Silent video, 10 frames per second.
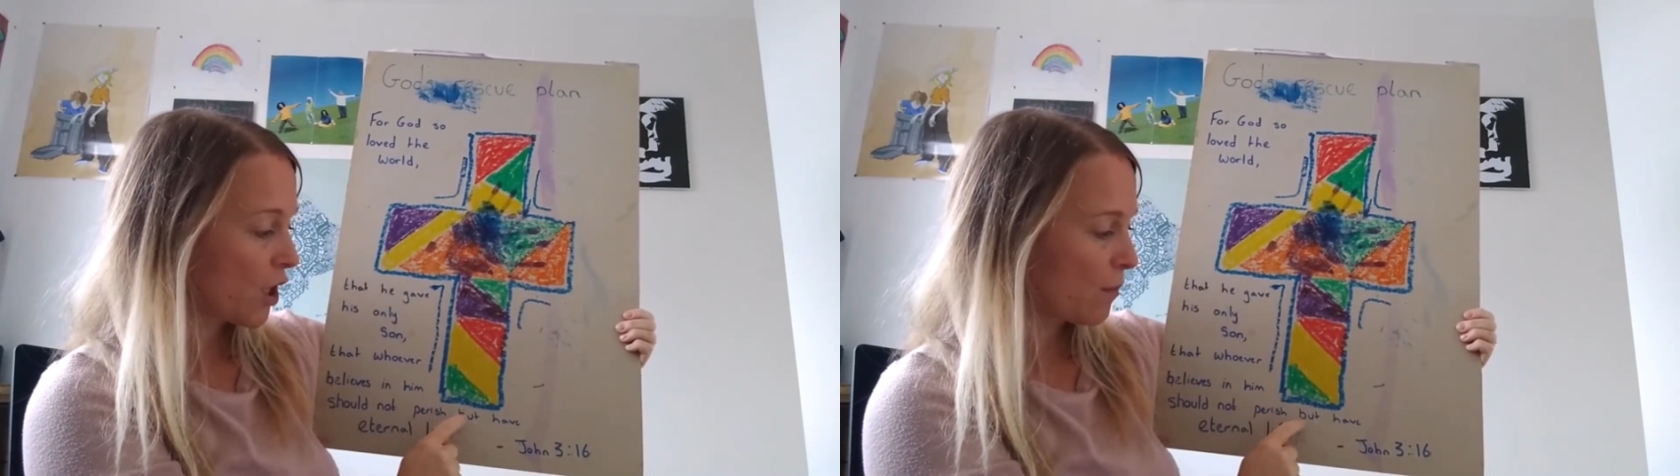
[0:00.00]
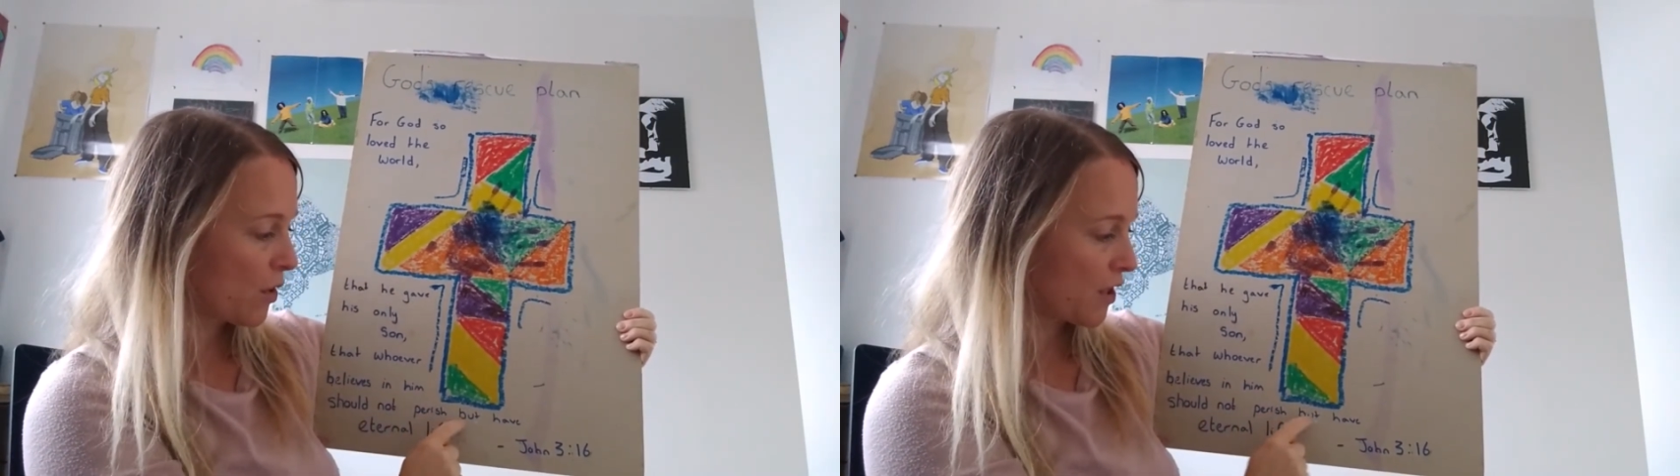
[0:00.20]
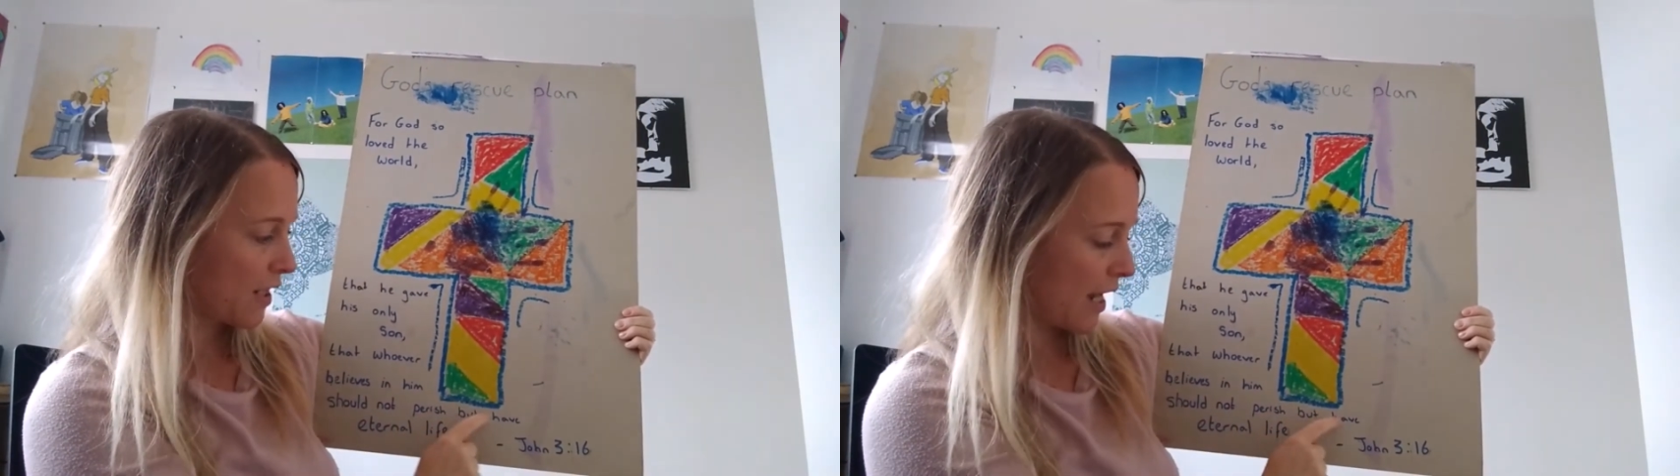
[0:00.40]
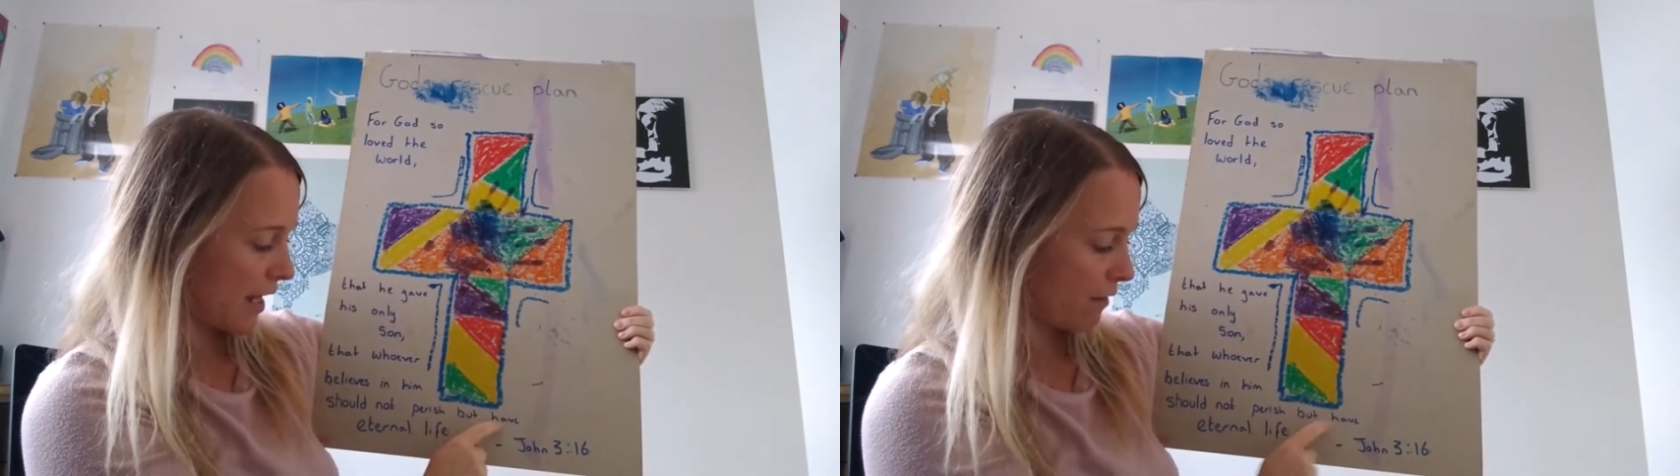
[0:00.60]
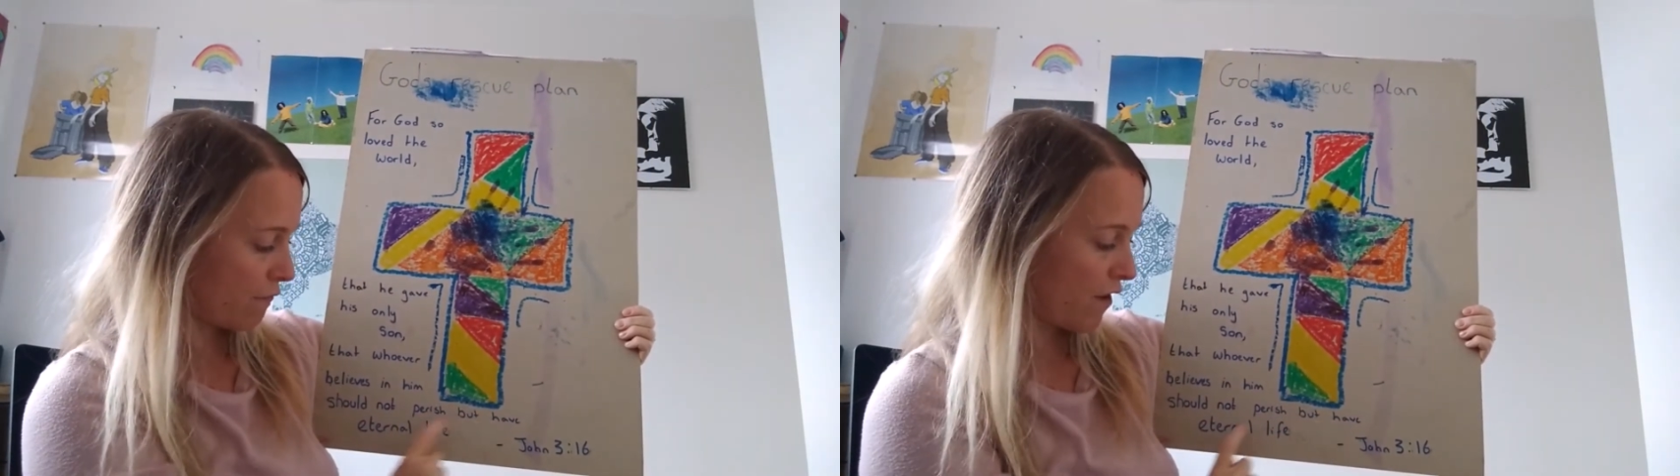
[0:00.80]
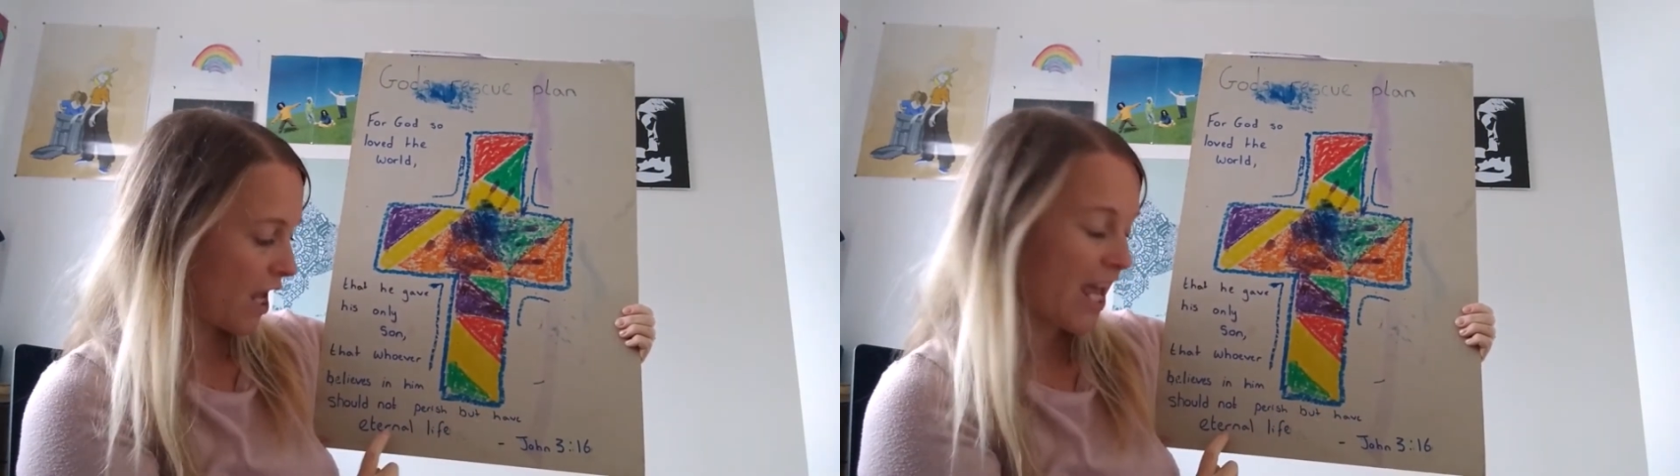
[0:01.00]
but have